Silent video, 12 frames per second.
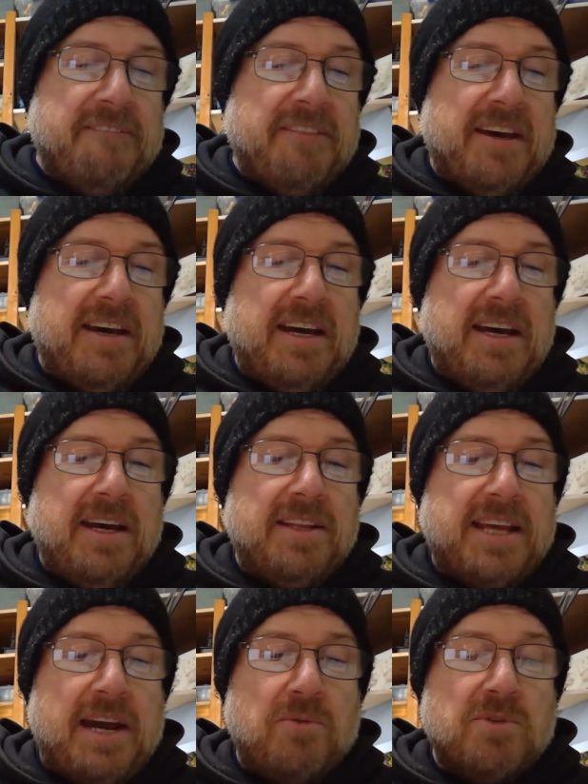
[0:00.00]

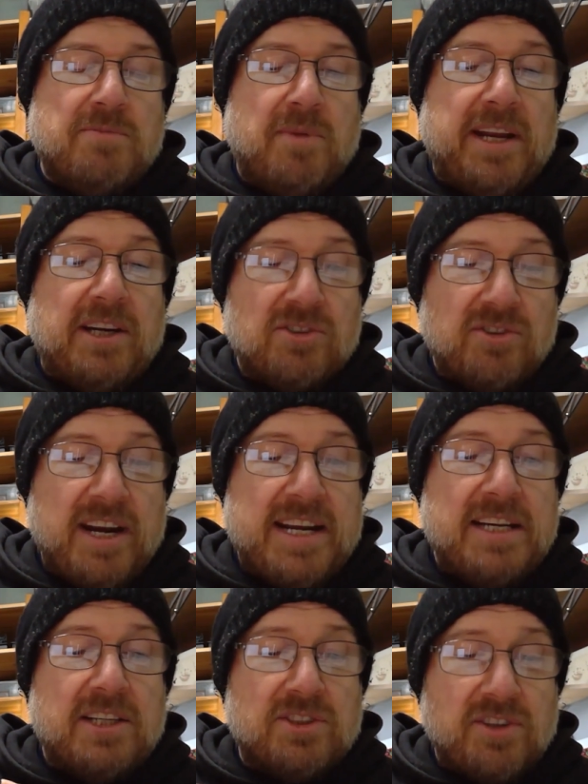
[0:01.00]
That was my
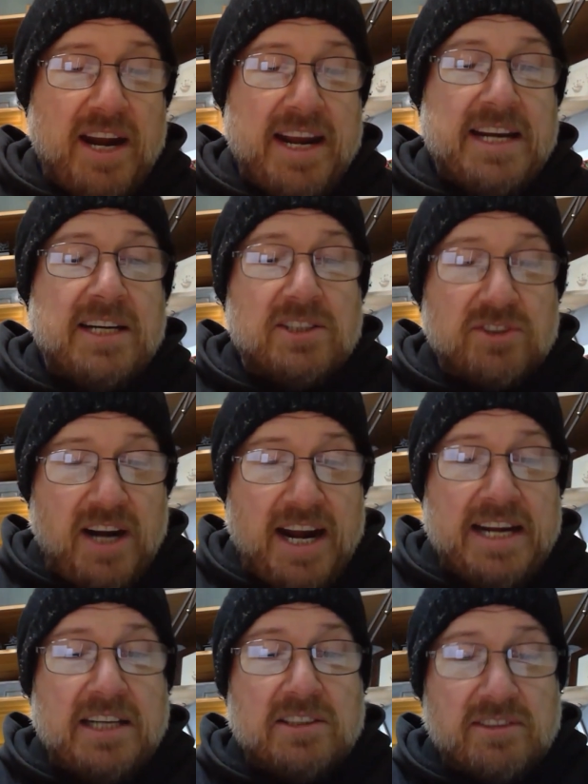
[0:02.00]

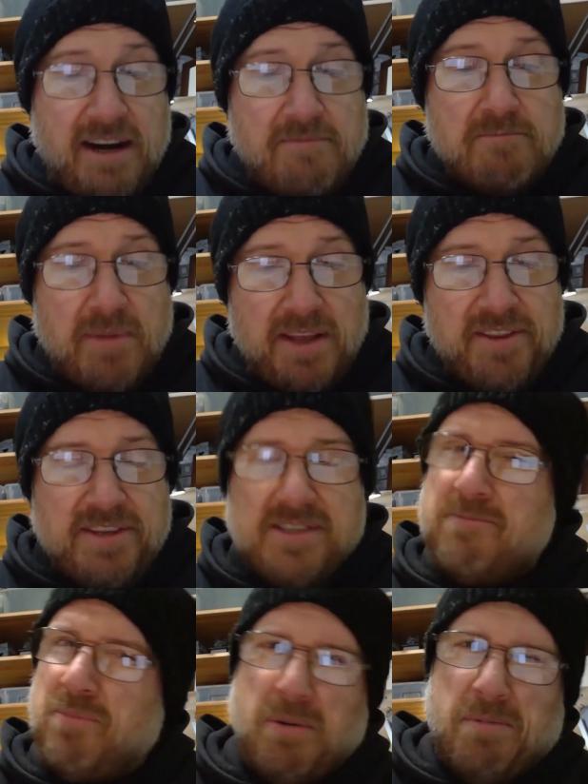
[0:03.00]
great-great-great-grandmother's,
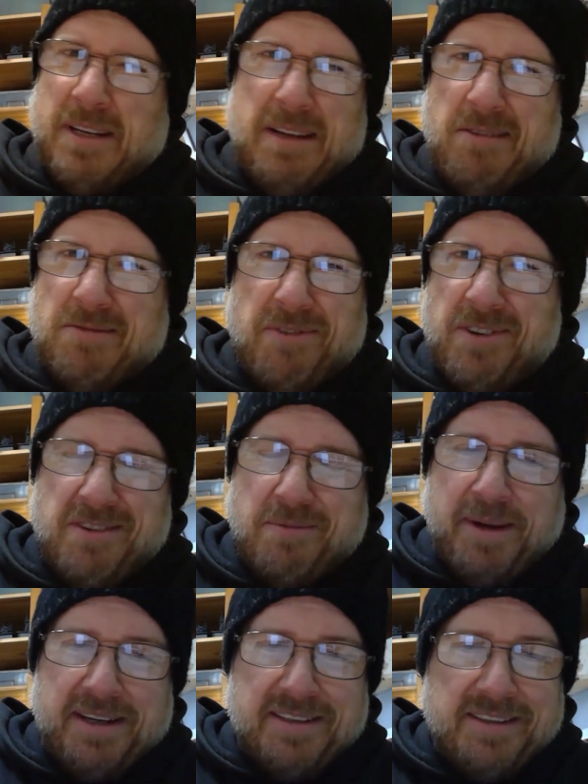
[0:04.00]
probably it was further
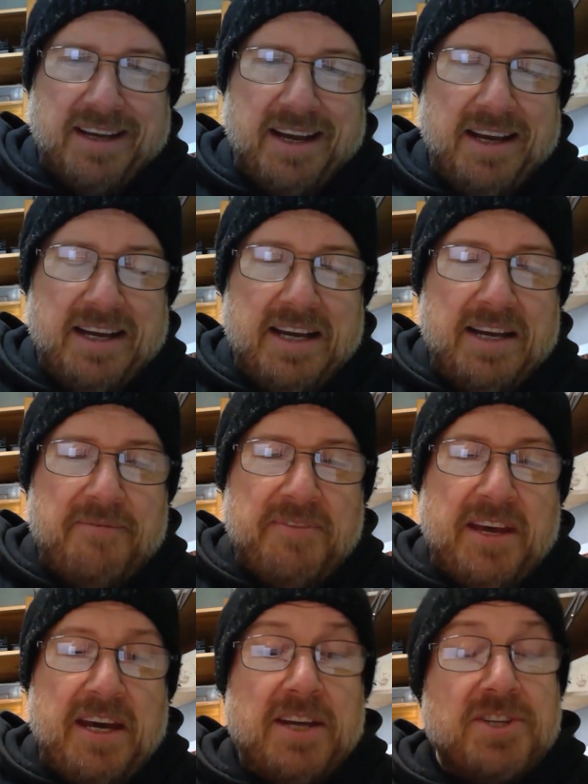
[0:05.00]
back than that.
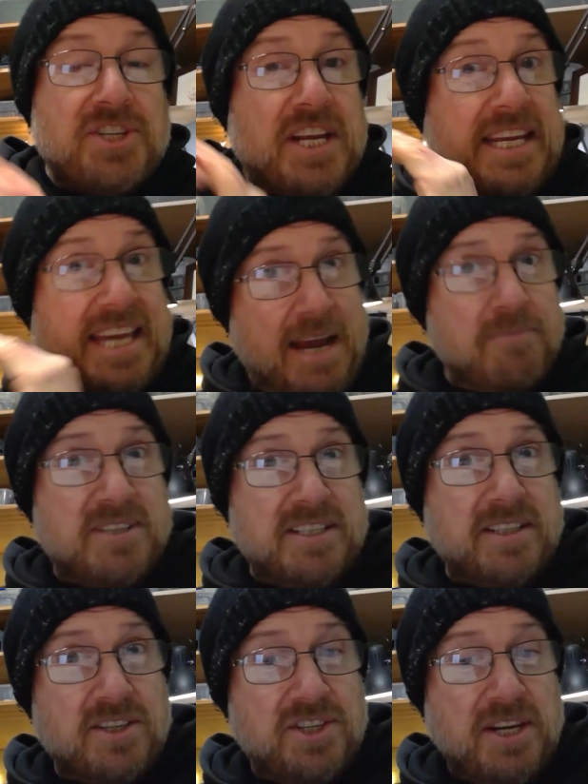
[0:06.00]
She captained
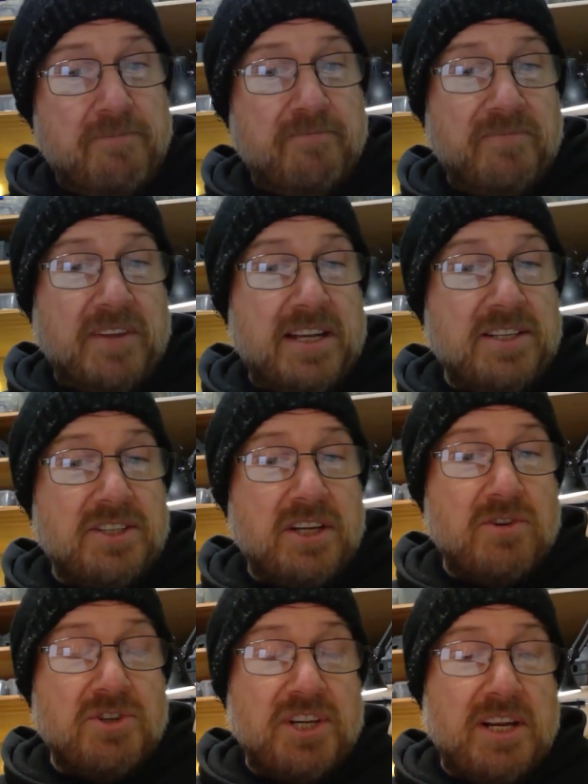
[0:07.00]
the ship, and so
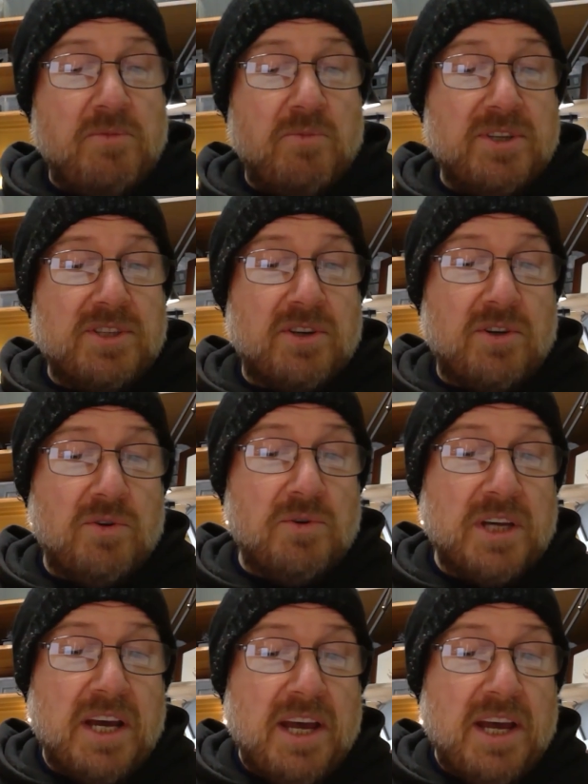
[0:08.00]
she was called,